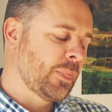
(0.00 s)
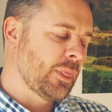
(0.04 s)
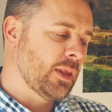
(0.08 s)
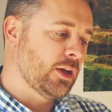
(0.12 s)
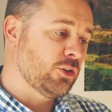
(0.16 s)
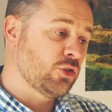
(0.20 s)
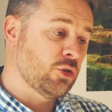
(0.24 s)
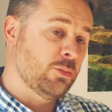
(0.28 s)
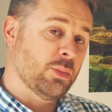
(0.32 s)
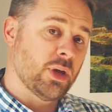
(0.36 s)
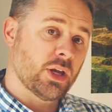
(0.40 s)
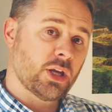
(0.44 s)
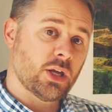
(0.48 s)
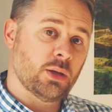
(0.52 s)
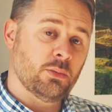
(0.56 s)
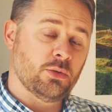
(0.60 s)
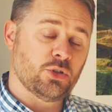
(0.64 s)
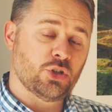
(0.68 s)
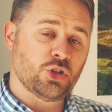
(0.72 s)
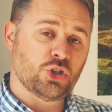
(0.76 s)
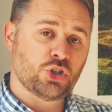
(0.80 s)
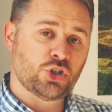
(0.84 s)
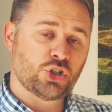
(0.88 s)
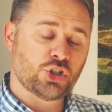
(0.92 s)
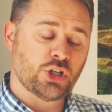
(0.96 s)
to make
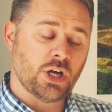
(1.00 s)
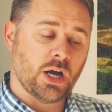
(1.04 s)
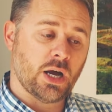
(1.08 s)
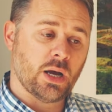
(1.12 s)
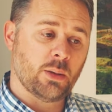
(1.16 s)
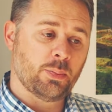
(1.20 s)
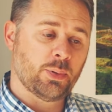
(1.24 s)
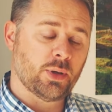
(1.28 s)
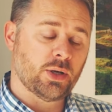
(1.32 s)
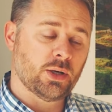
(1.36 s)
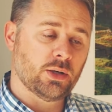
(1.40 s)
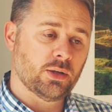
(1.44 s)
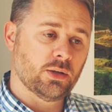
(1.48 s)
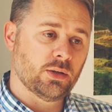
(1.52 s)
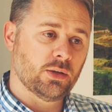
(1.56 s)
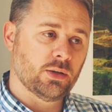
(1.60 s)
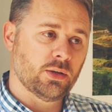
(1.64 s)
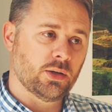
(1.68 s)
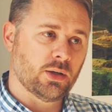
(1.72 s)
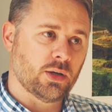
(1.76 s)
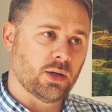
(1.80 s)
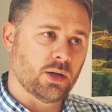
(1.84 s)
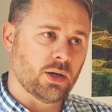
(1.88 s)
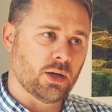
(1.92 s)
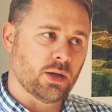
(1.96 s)
images sharper.
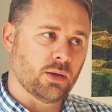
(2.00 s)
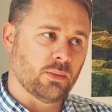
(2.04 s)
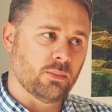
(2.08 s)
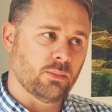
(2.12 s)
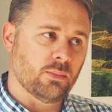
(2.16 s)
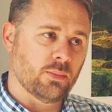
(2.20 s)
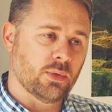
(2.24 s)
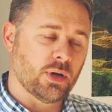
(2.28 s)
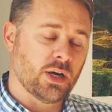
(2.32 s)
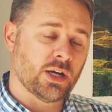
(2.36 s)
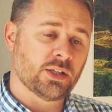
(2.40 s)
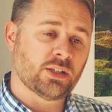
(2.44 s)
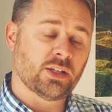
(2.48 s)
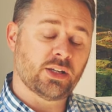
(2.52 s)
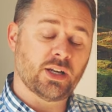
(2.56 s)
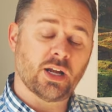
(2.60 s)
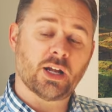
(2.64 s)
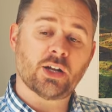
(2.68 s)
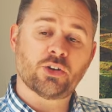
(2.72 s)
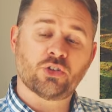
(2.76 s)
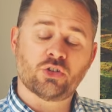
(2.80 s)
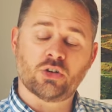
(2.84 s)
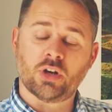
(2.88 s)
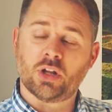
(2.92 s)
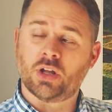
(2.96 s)
I did
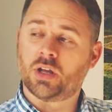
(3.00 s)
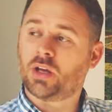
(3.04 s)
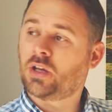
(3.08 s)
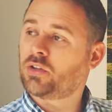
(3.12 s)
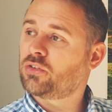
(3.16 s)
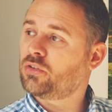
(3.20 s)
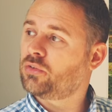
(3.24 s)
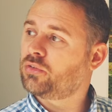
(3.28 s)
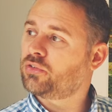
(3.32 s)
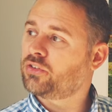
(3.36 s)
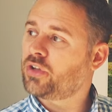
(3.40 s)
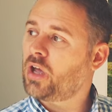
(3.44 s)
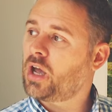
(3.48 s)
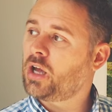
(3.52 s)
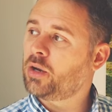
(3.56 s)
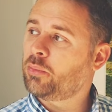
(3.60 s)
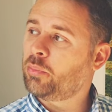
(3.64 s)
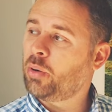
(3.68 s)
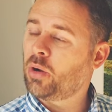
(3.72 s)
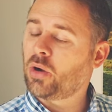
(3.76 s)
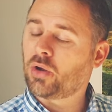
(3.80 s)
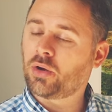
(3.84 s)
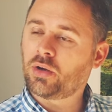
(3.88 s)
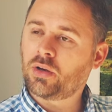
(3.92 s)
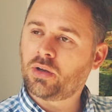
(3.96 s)
actually, as a side
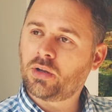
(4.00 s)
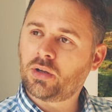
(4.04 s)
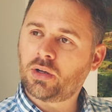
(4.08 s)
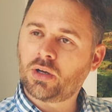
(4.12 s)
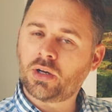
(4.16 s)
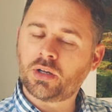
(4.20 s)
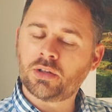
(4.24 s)
point,